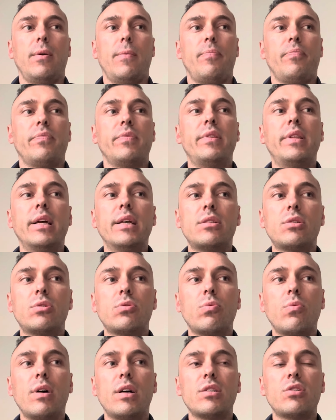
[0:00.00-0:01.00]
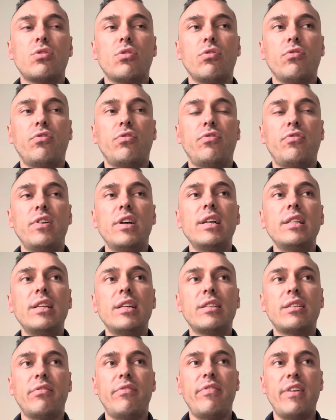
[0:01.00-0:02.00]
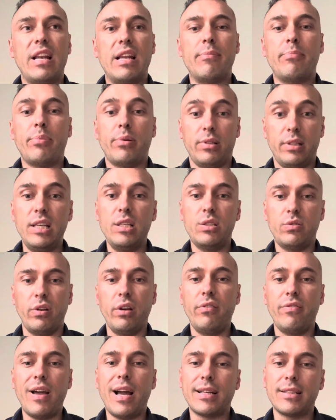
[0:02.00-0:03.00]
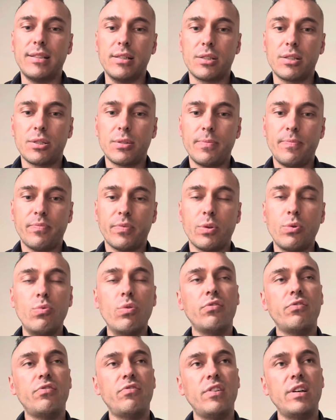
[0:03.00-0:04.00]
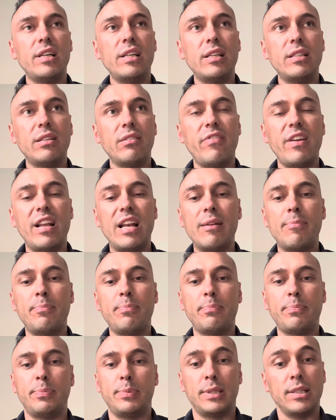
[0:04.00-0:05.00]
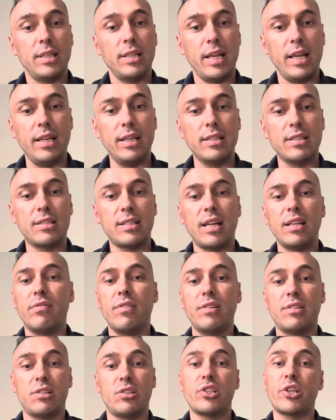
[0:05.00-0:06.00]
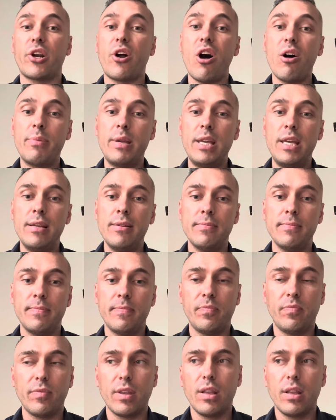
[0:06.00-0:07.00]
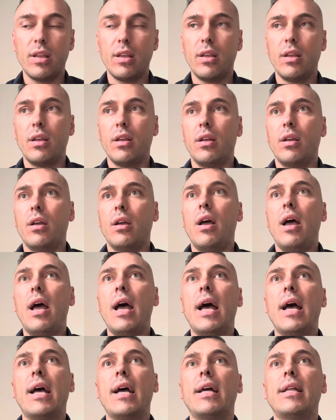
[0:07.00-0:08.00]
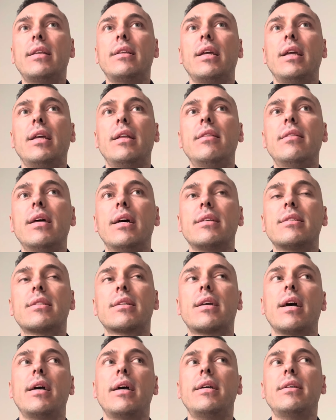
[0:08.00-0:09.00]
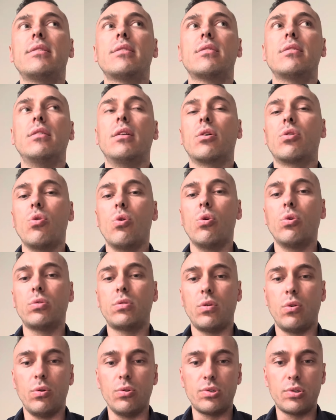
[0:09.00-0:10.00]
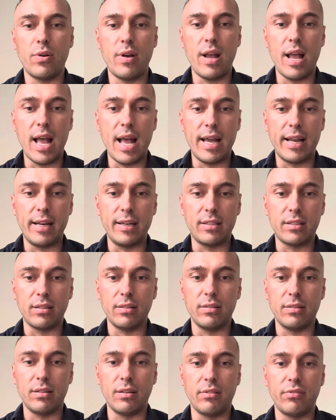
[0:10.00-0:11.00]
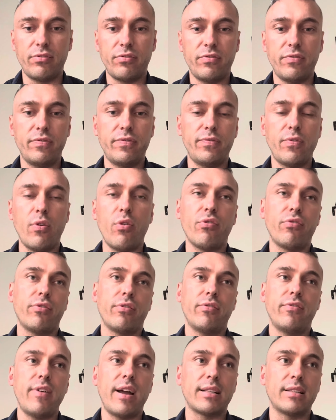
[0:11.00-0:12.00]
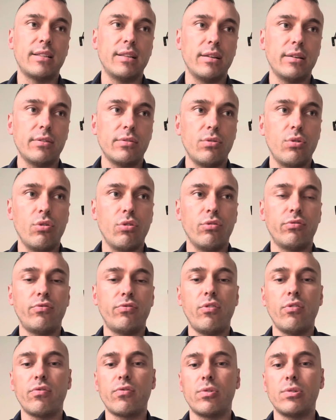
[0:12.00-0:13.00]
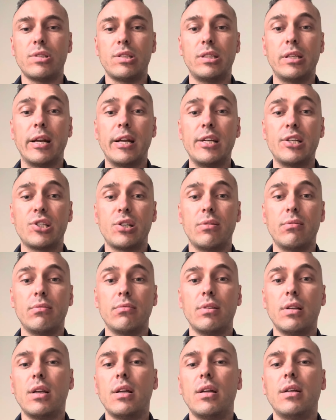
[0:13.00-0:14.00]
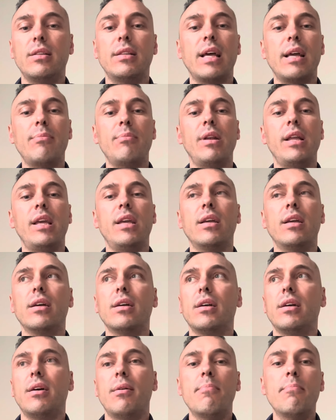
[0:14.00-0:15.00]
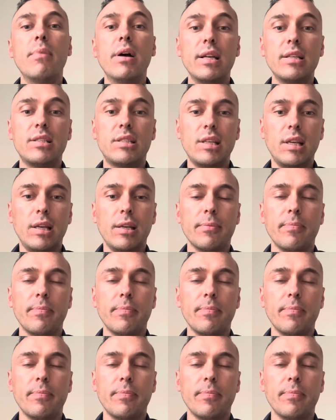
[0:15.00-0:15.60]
This was further developed, these 3 factors were further developed in State versus Rabi, and in this case the court also added a 4th factor or 4th consideration, namely mercy.